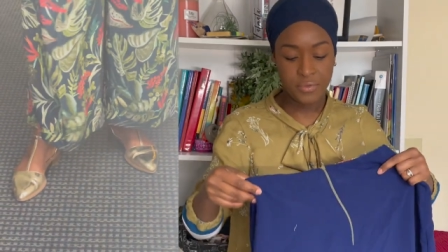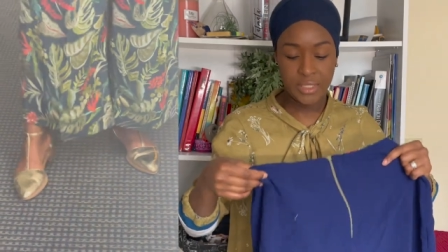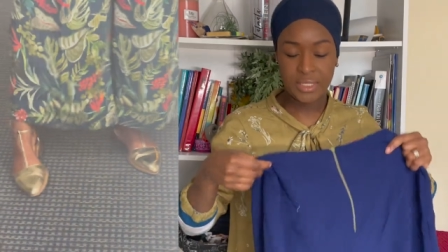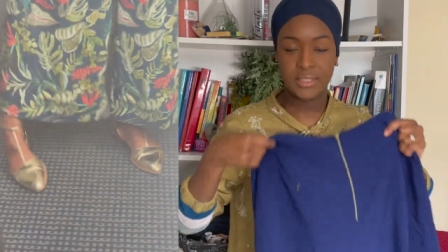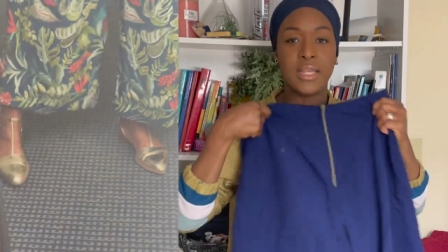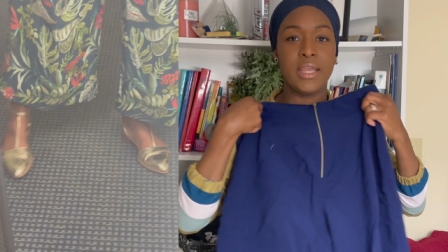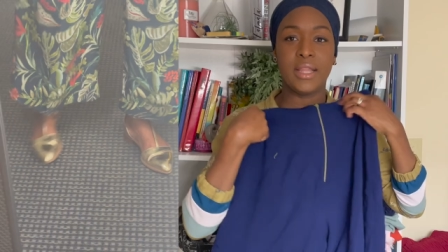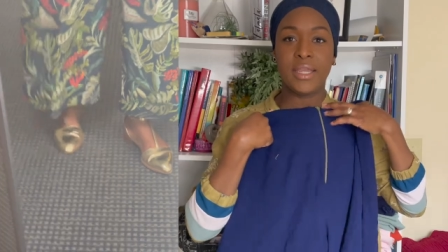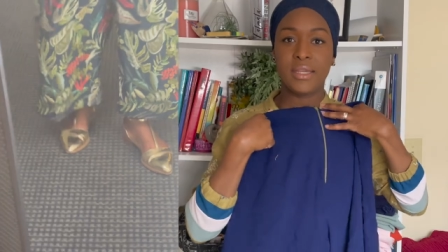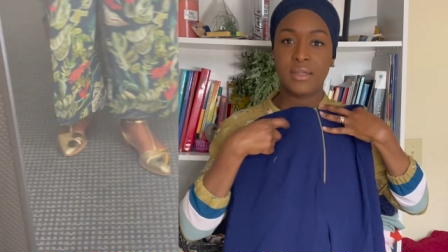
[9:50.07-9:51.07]
let's say
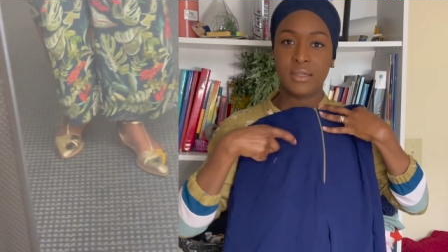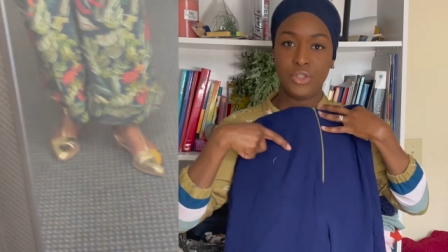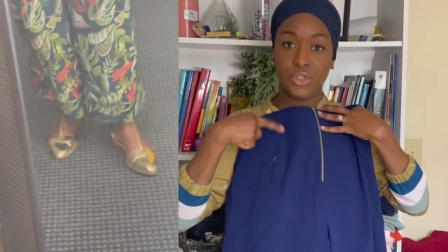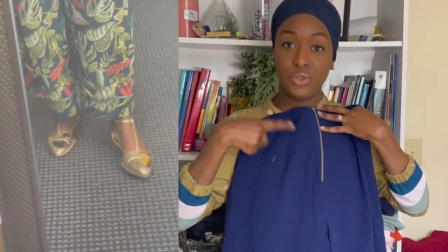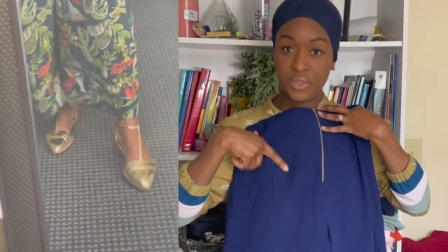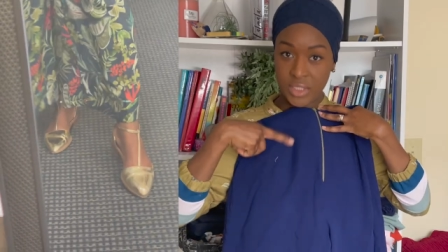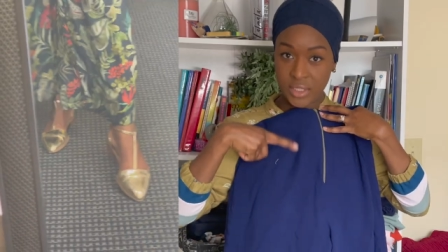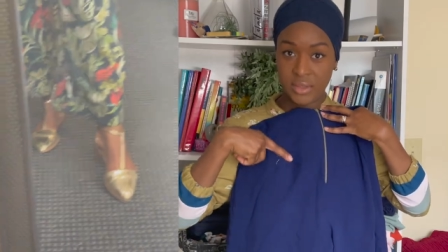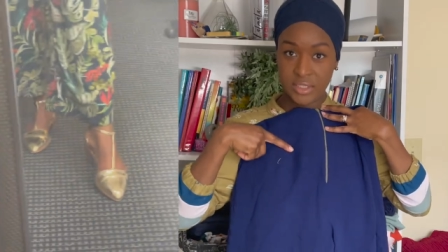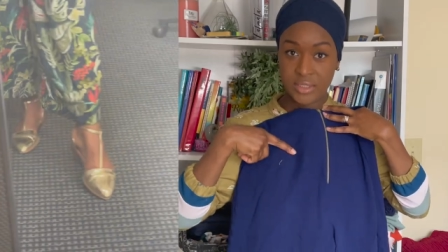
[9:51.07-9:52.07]
like
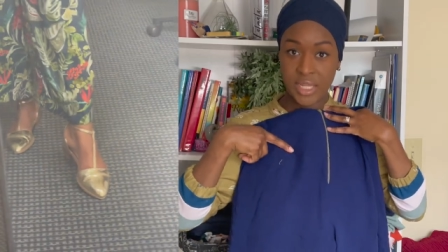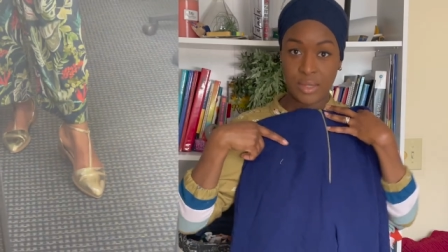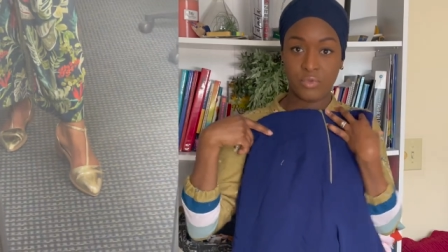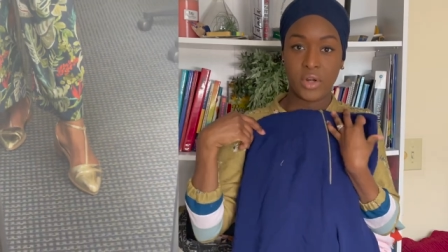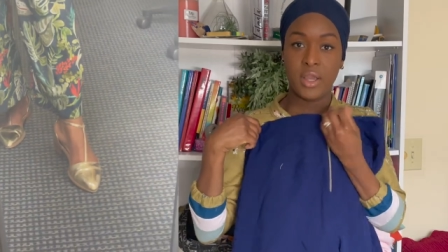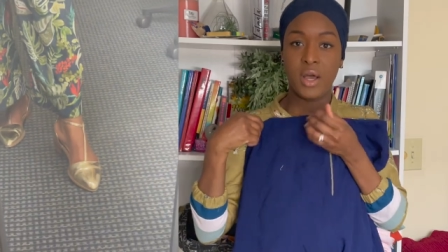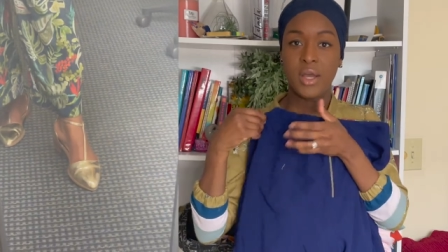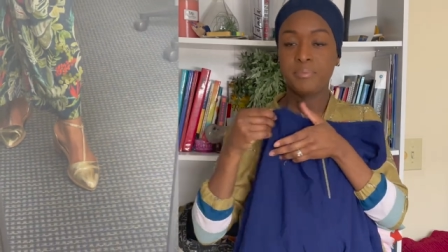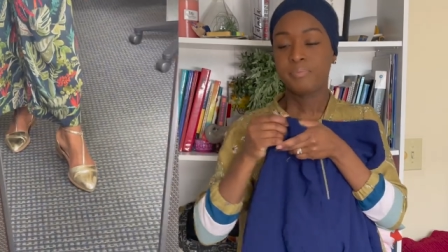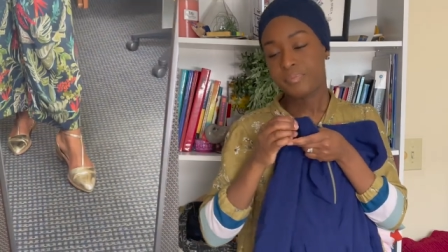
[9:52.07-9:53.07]
using the same
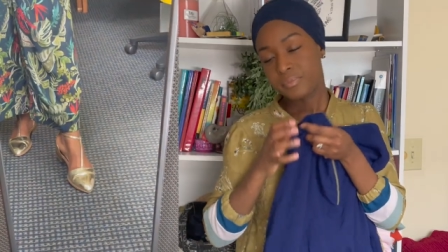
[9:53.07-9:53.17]
rayon